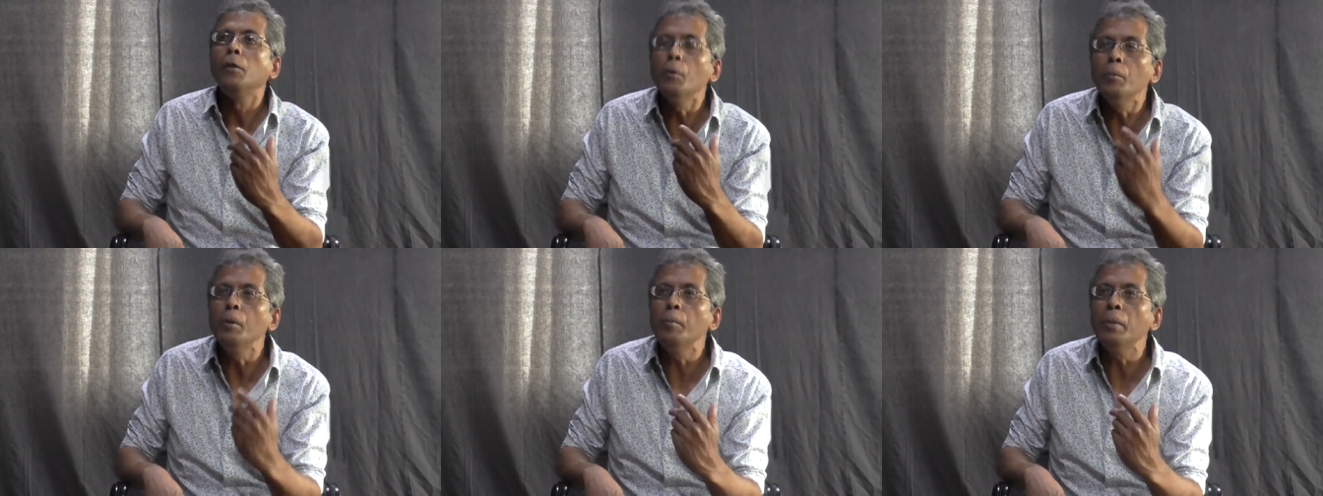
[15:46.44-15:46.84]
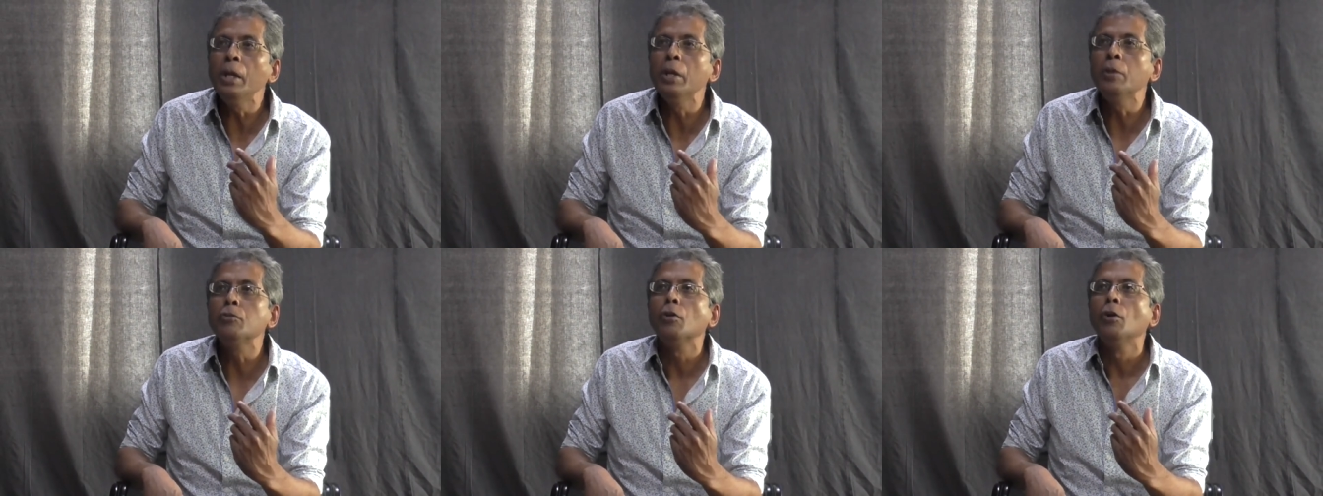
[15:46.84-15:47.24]
human
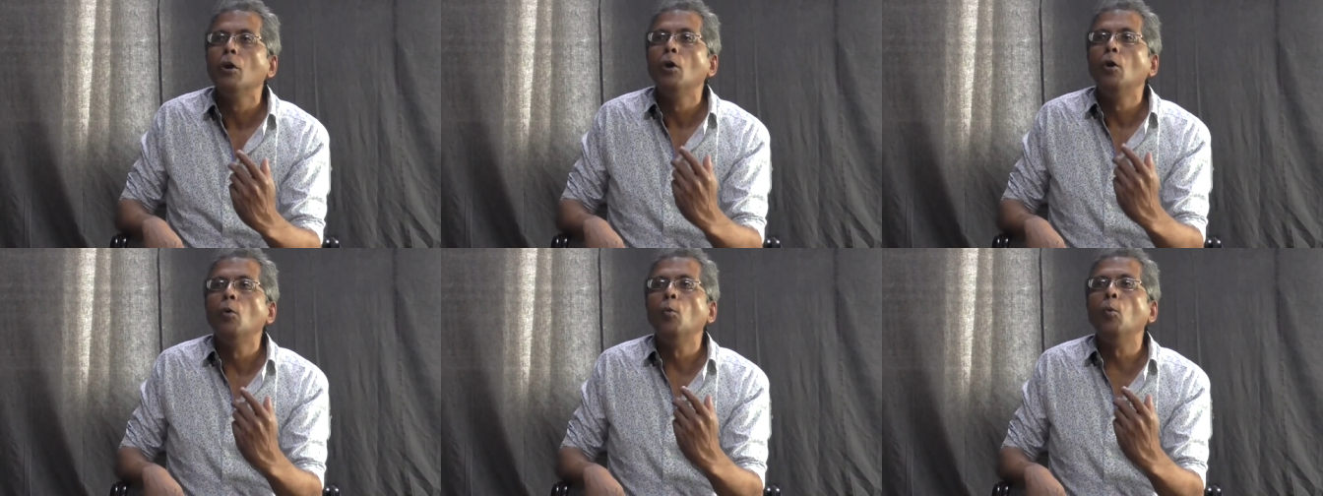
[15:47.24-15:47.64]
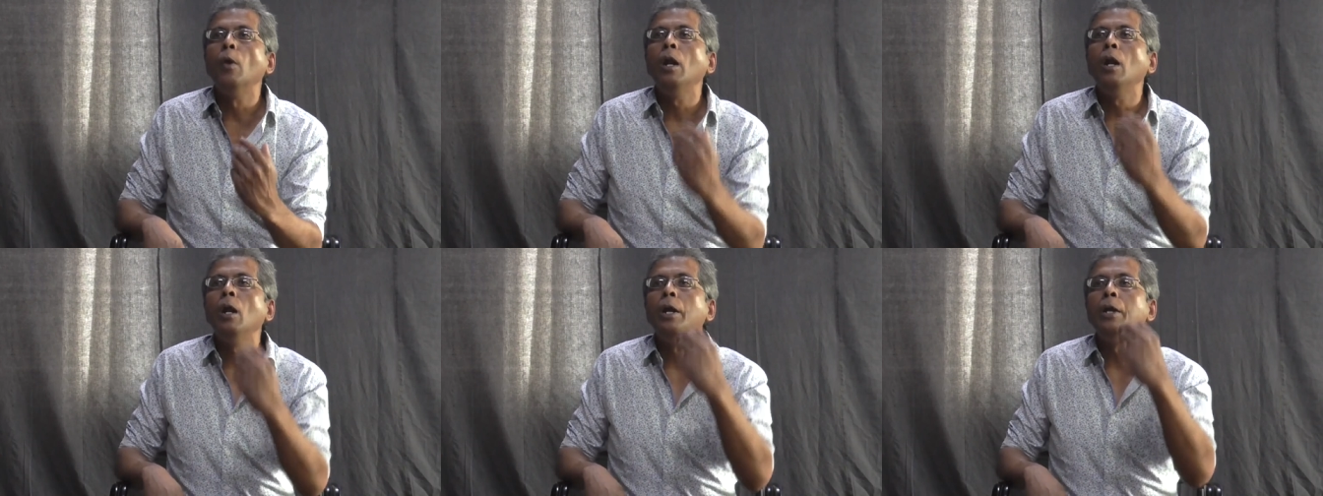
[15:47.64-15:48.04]
beings
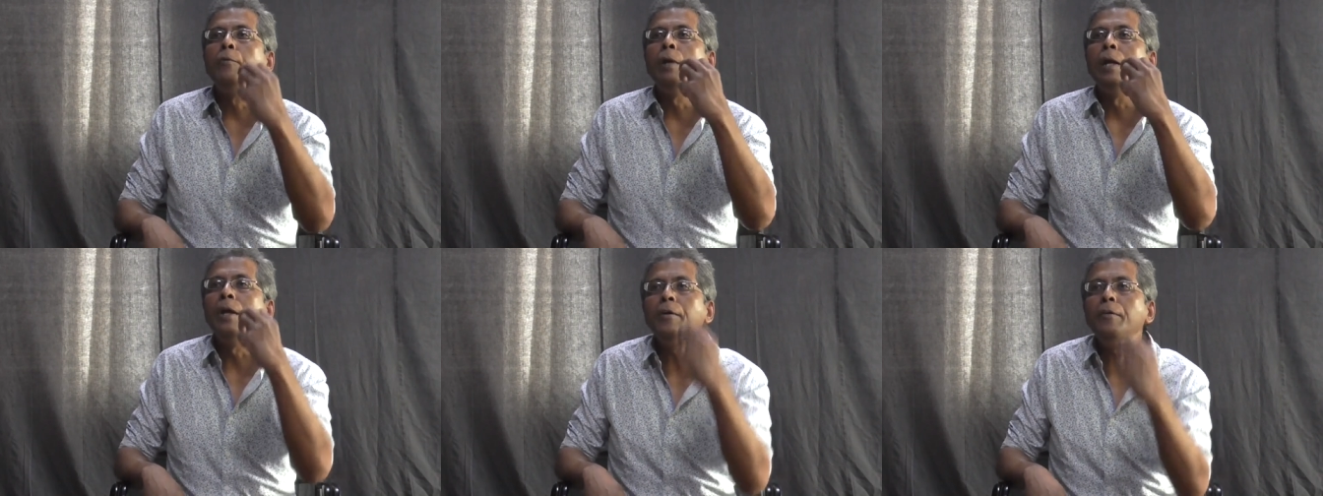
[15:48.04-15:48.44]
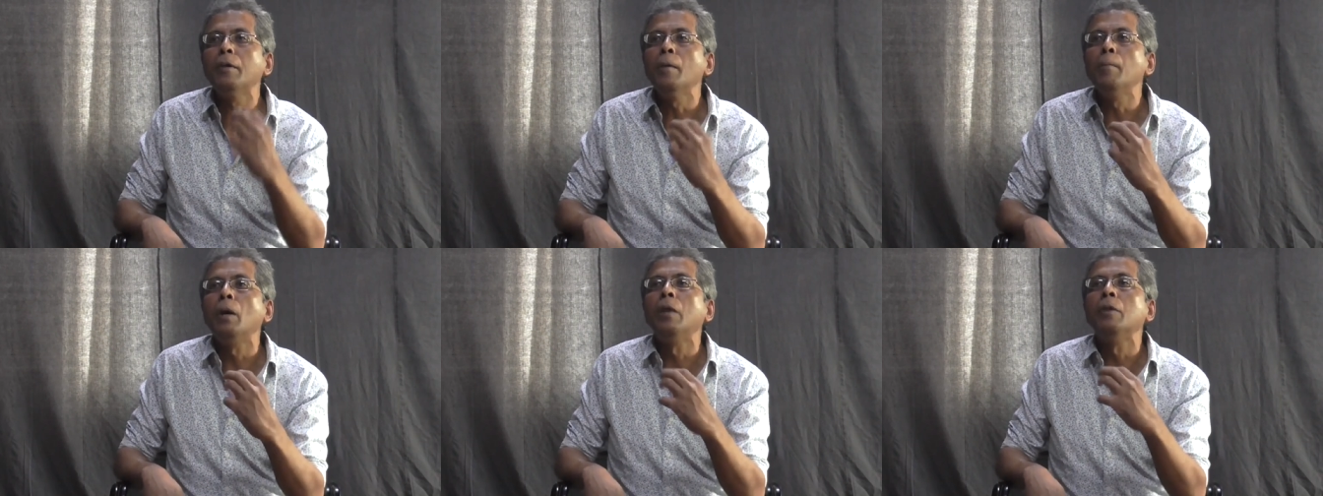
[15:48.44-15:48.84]
will it will hit
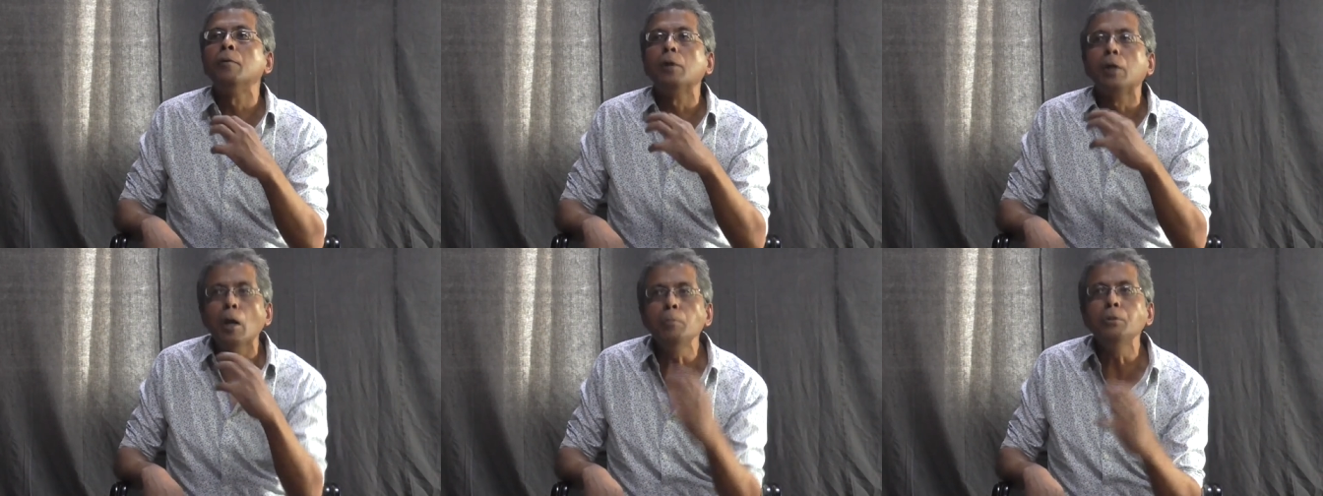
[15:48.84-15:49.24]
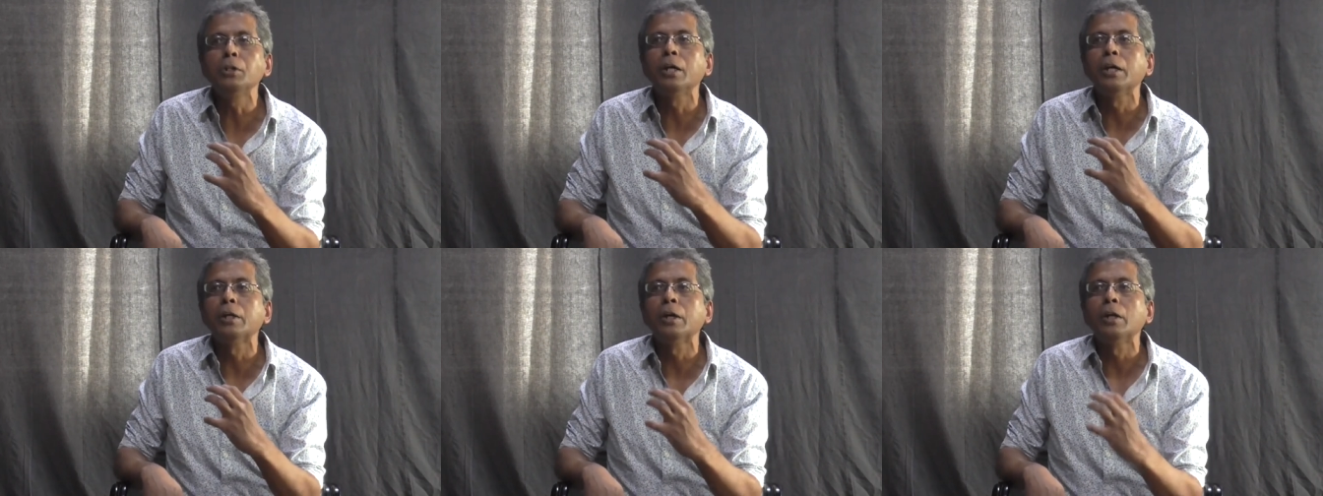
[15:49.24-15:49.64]
them and they will come
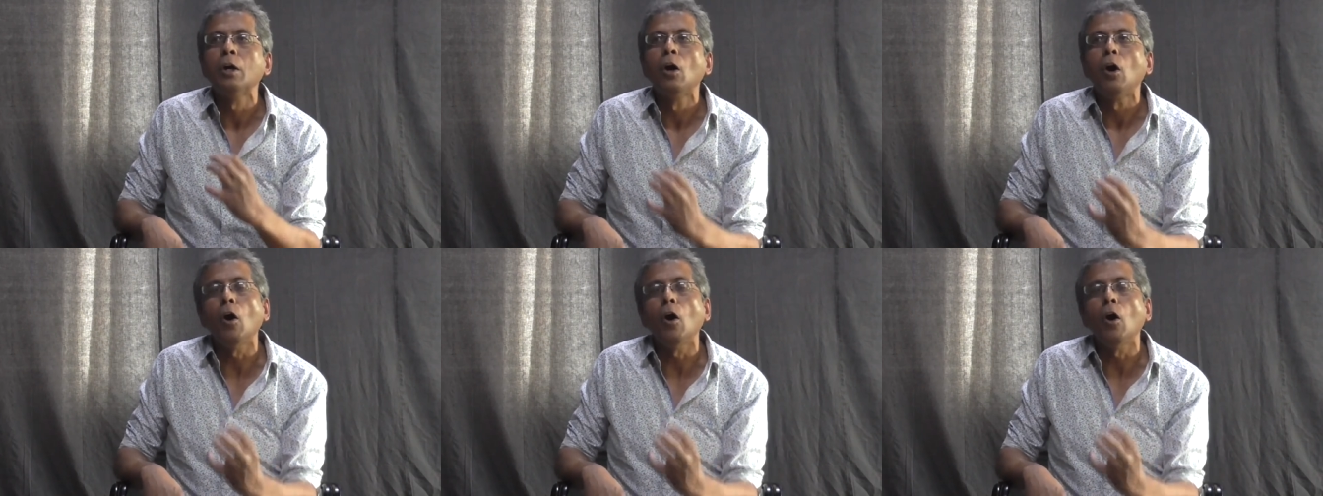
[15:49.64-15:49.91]
together